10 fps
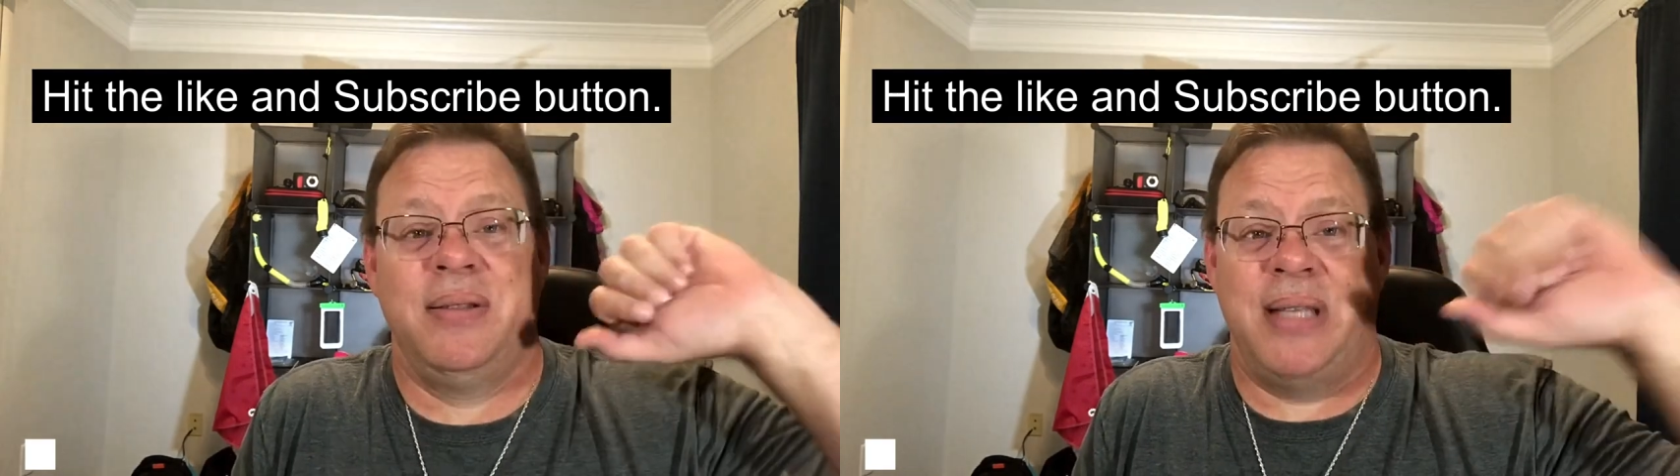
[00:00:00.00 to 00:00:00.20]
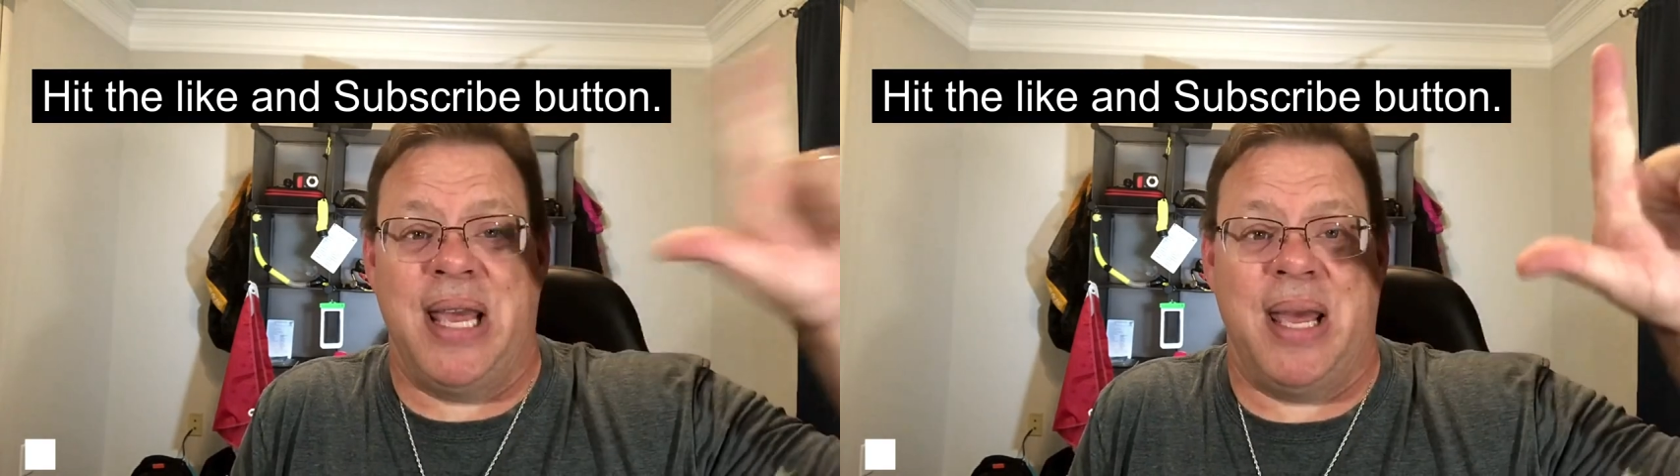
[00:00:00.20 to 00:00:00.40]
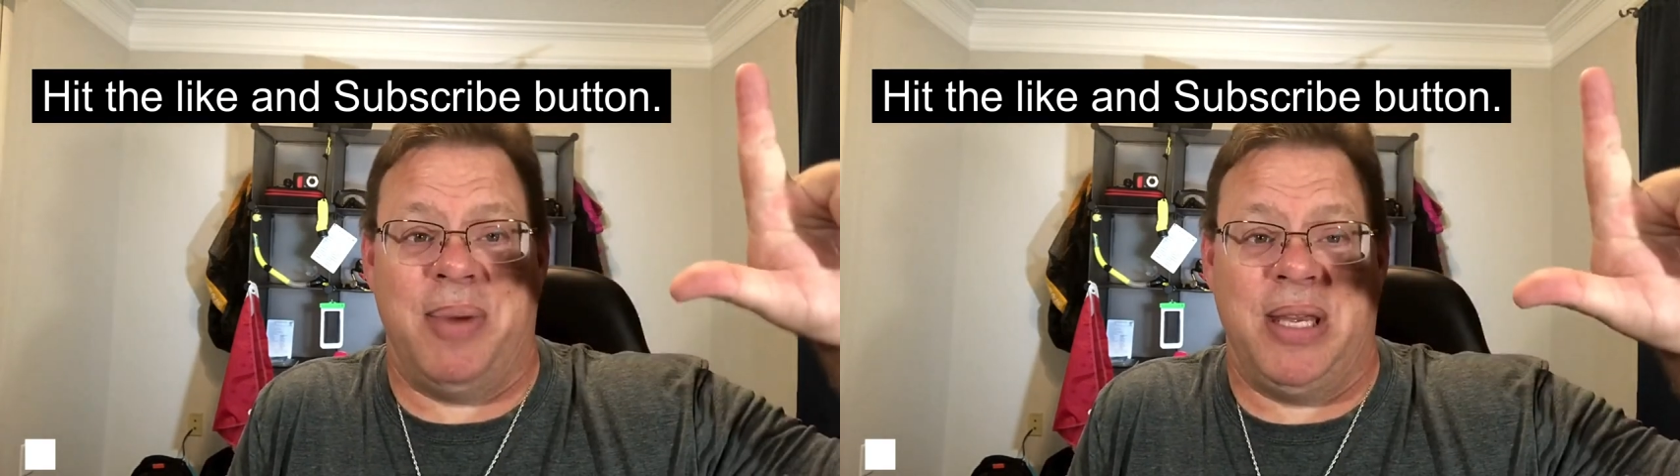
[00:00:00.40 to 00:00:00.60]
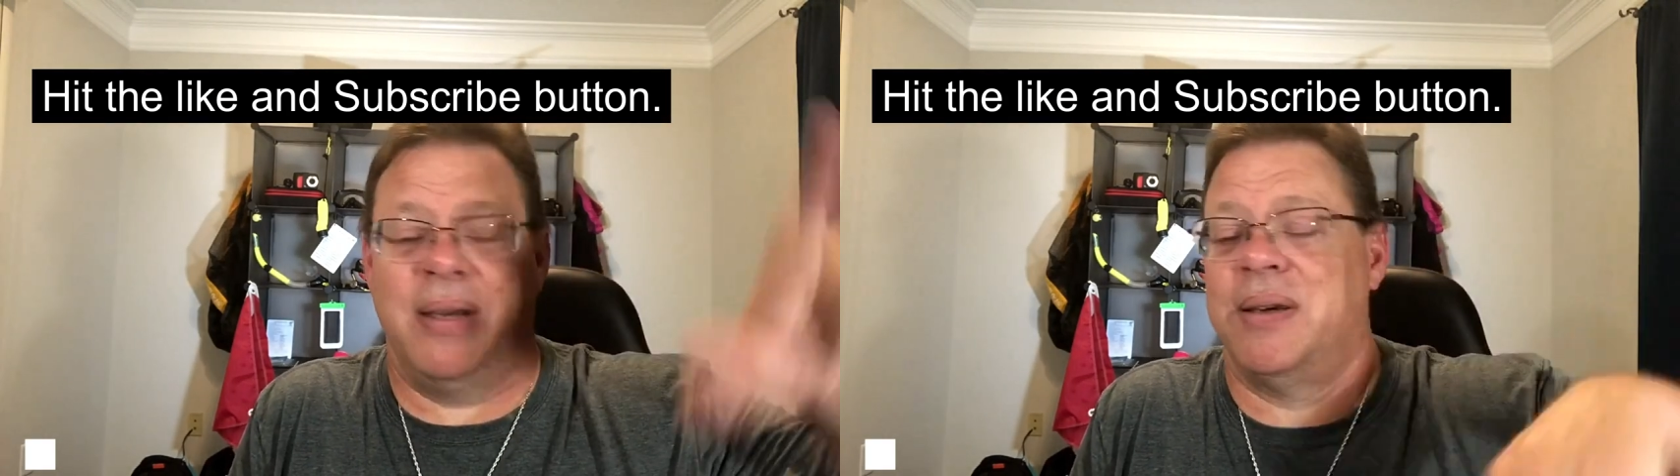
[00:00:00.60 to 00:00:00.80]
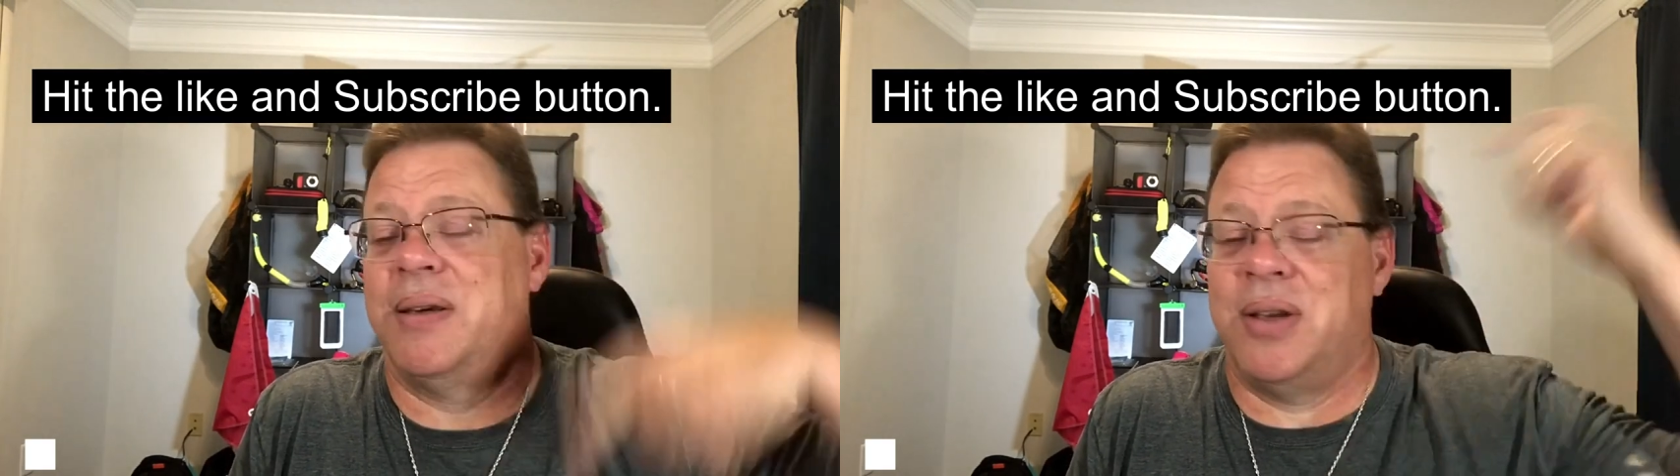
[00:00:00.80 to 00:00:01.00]
Tammy,
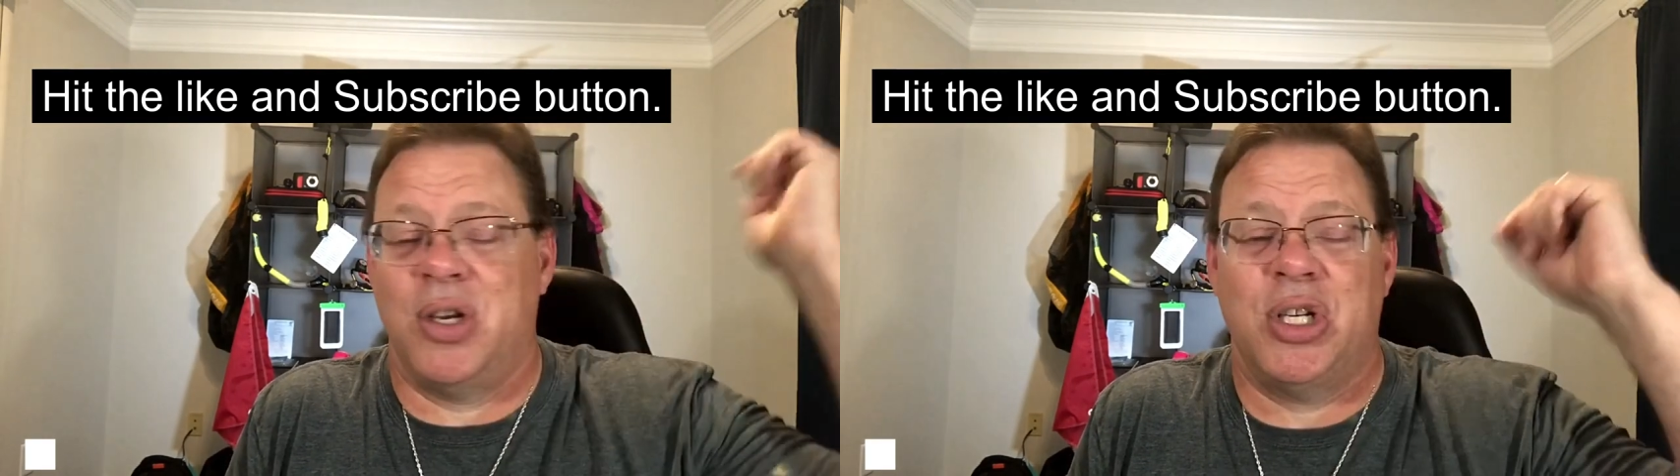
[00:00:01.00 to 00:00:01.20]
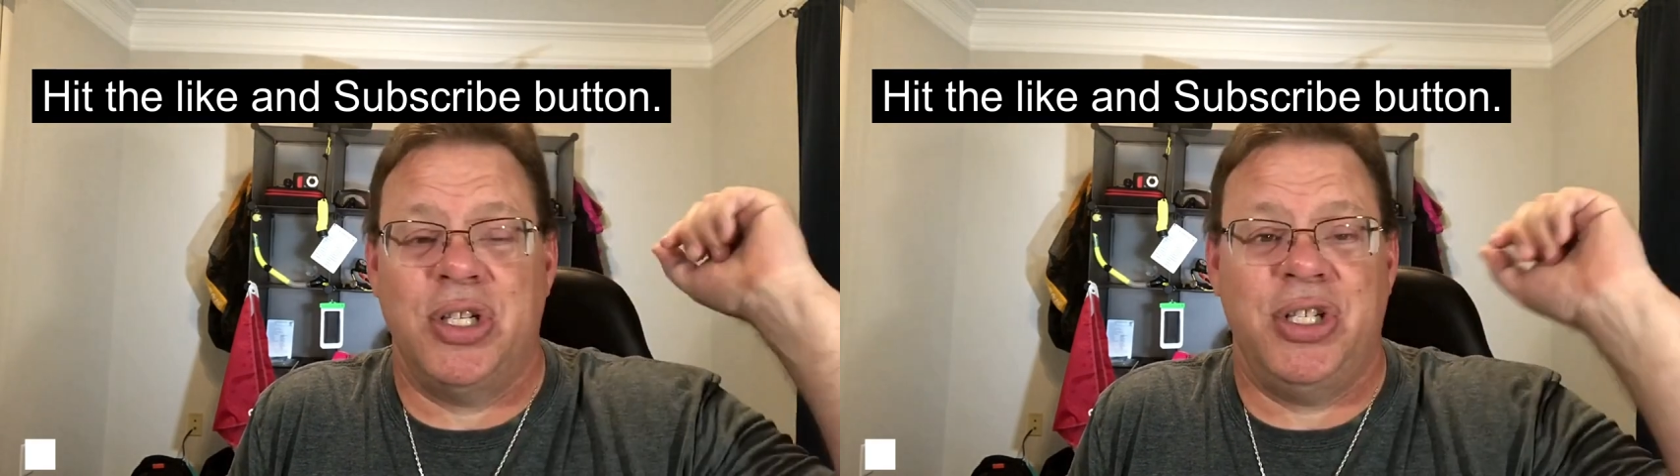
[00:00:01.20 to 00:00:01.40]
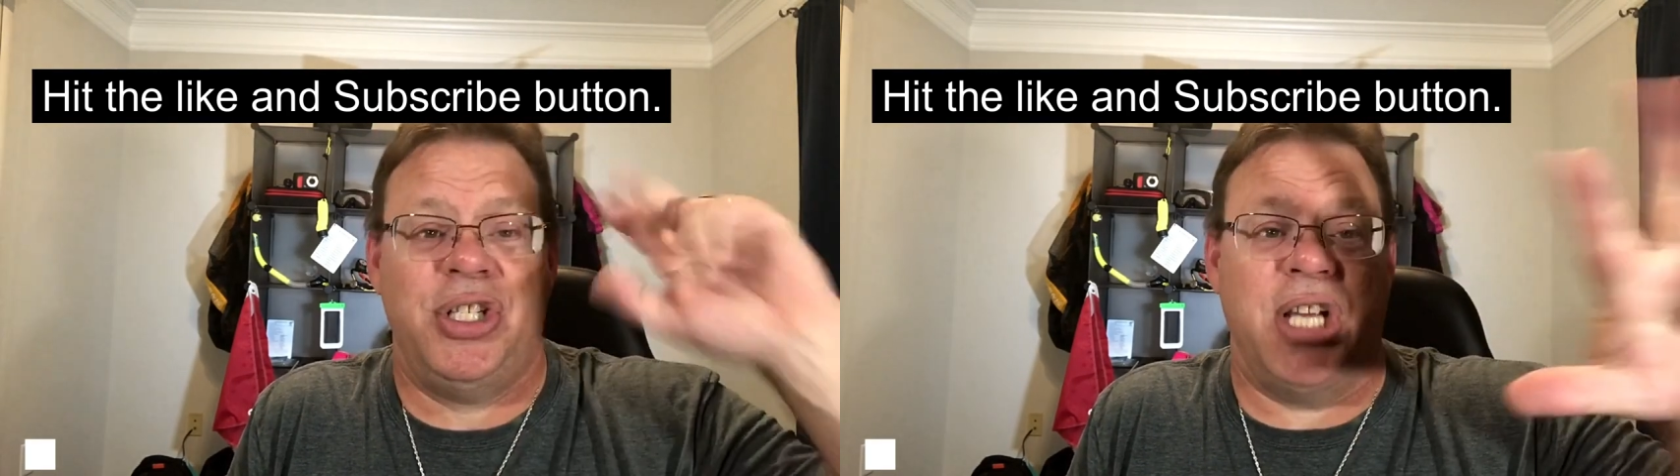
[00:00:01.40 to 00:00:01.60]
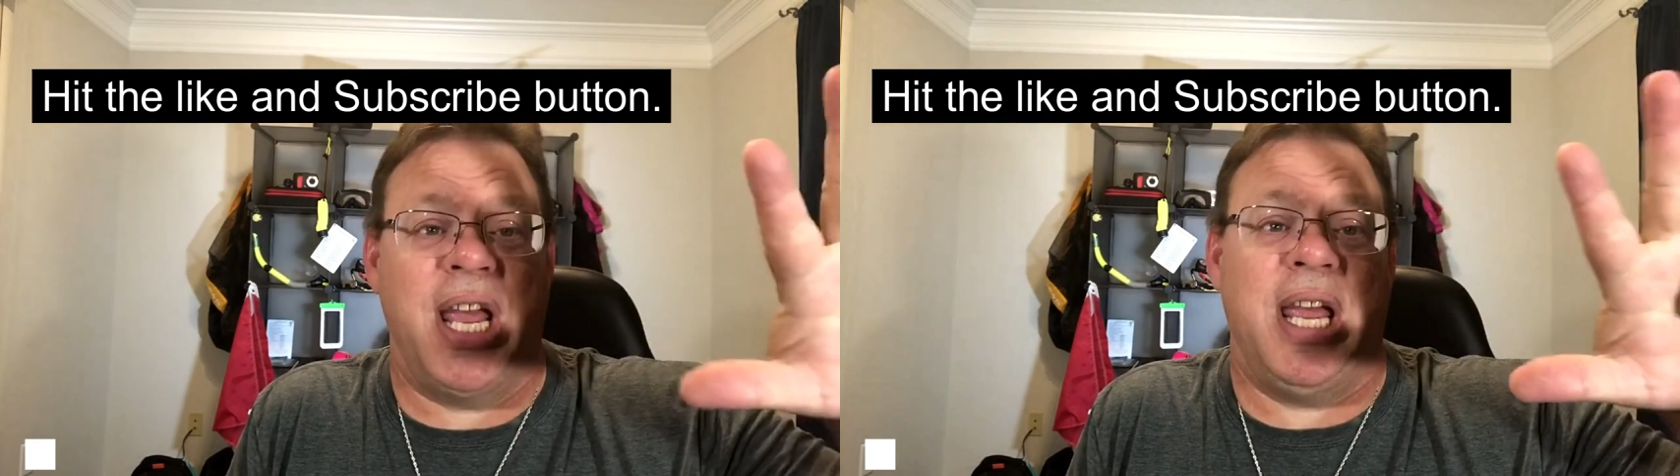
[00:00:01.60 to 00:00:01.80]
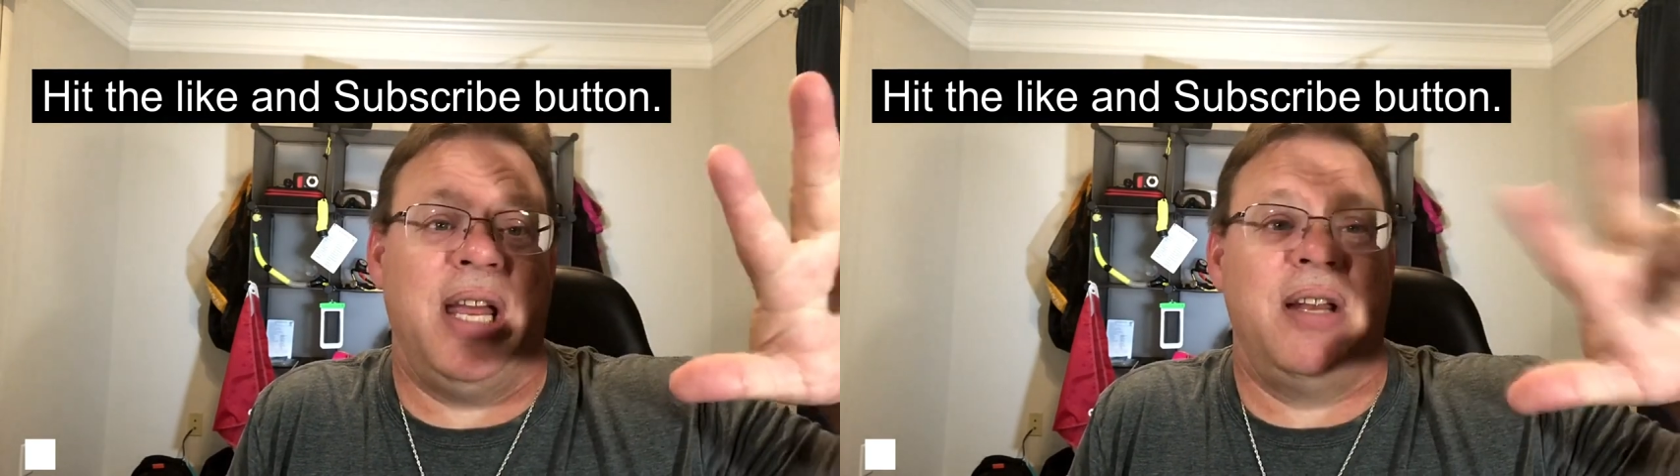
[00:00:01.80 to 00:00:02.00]

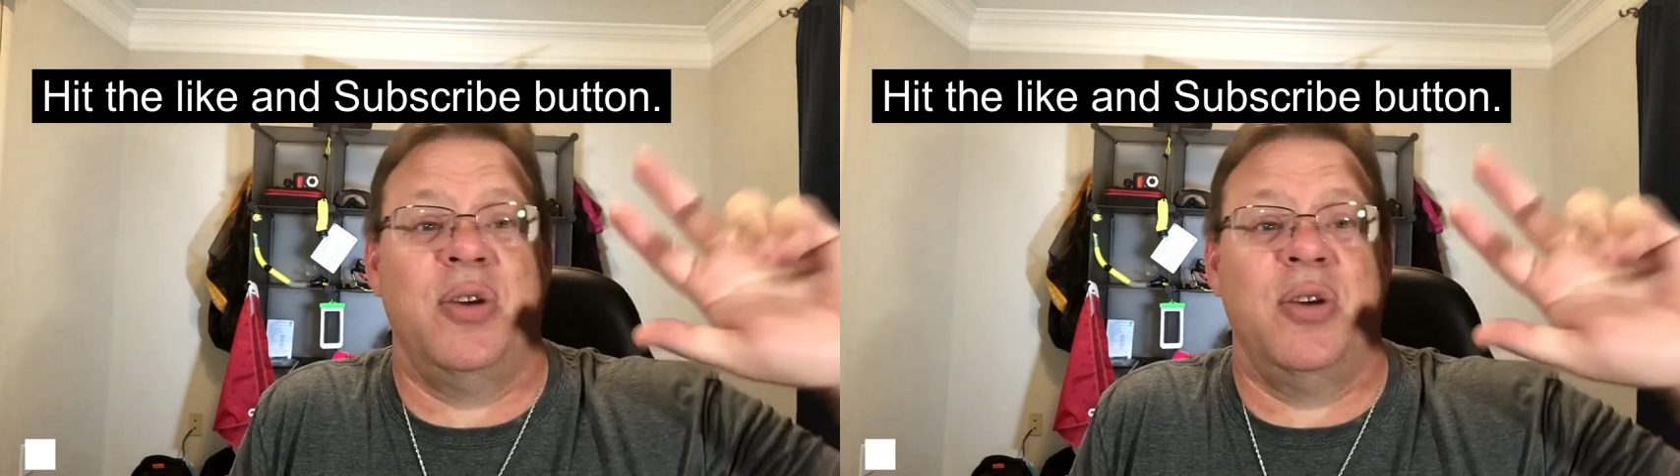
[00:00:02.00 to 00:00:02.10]
Shane,